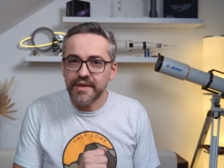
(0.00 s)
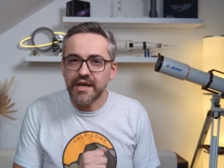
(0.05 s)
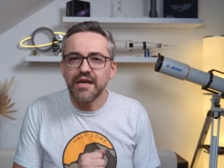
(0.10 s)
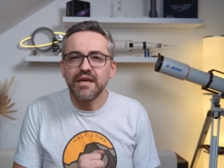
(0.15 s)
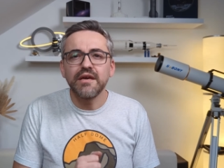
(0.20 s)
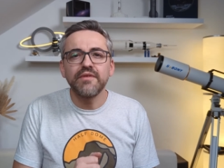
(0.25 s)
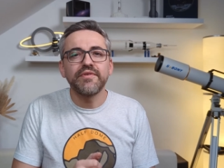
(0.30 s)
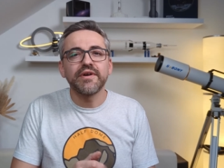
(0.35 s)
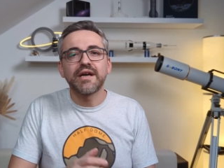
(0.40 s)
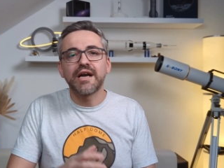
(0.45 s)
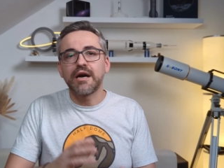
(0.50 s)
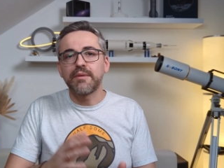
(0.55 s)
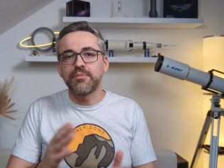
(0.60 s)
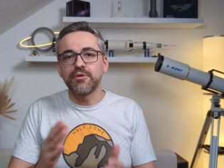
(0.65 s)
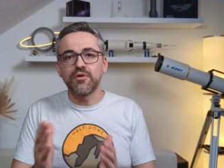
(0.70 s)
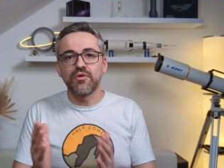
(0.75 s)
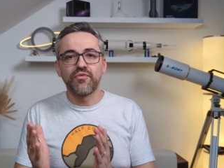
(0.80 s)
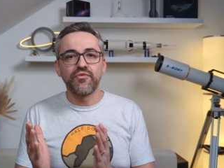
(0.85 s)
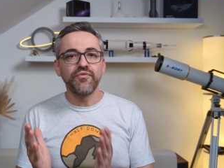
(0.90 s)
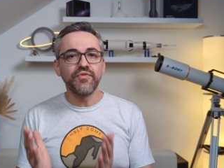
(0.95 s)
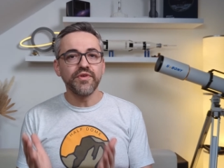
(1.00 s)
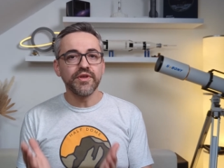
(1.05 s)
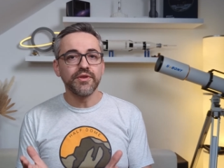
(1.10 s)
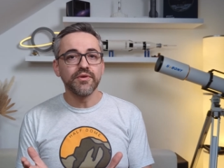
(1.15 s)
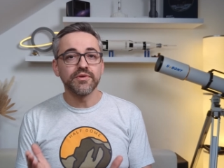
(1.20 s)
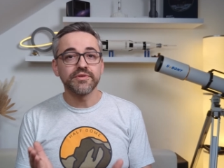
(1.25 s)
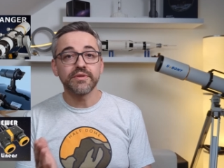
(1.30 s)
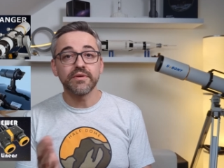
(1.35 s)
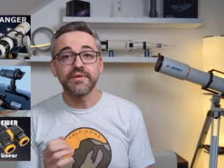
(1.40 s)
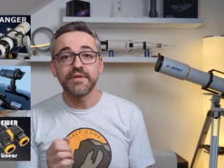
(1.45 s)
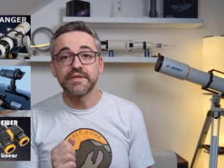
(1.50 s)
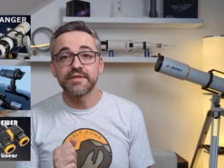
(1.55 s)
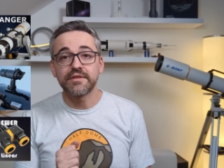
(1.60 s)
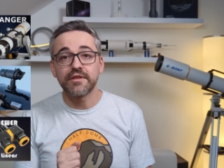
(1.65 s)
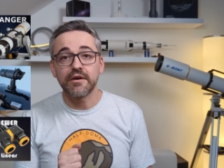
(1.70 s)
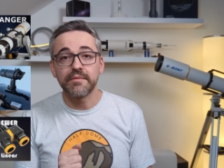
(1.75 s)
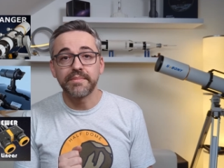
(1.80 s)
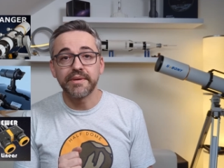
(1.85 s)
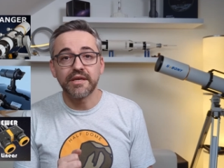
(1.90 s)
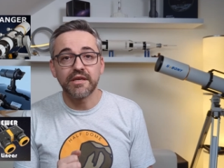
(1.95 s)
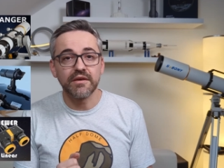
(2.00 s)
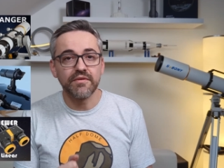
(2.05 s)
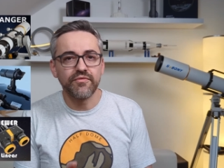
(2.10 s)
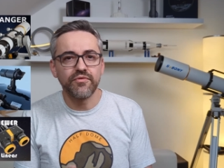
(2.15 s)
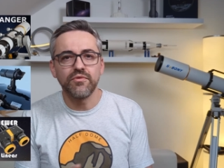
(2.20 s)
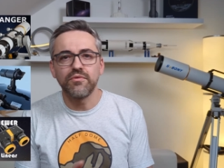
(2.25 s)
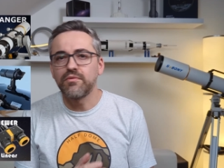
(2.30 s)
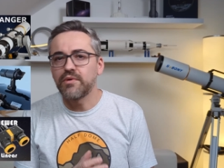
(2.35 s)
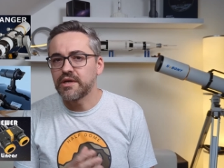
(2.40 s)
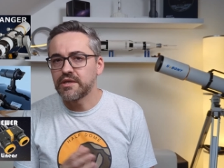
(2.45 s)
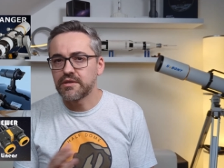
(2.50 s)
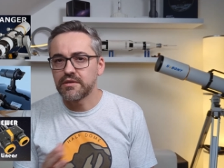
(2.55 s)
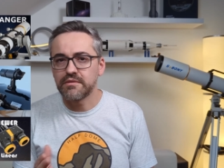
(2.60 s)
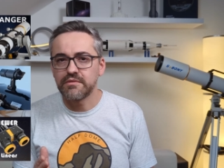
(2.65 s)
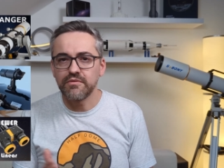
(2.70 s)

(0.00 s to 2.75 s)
I have a couple of videos on this topic if you want